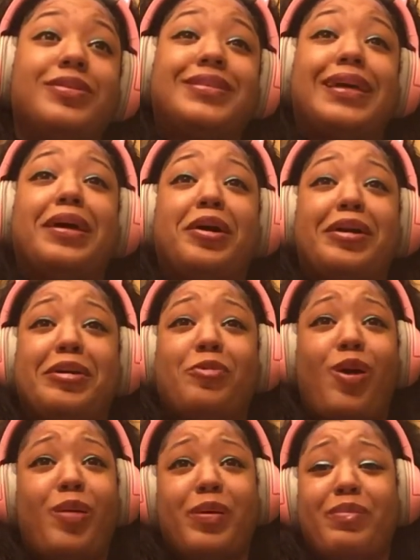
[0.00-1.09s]
It's like already
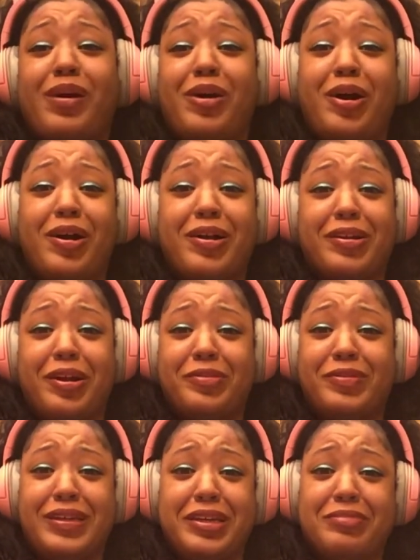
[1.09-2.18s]
warming my heart
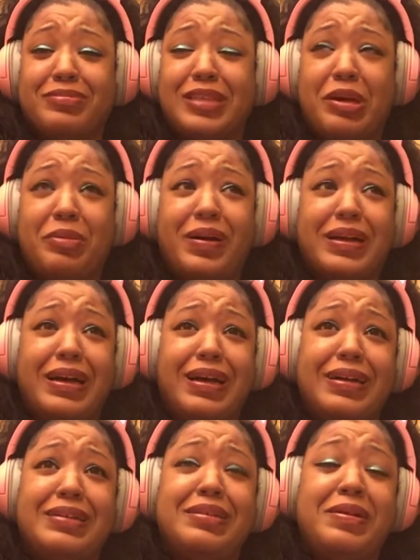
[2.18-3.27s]
already. Oh my
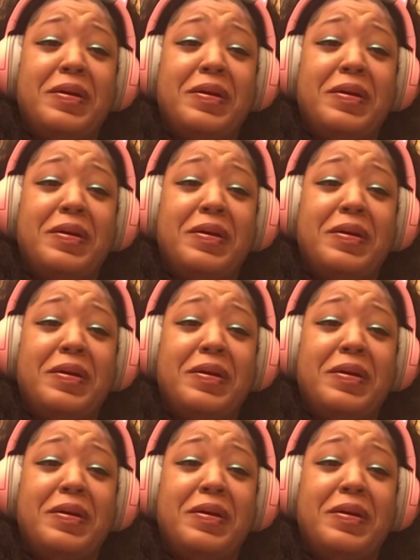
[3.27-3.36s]
god.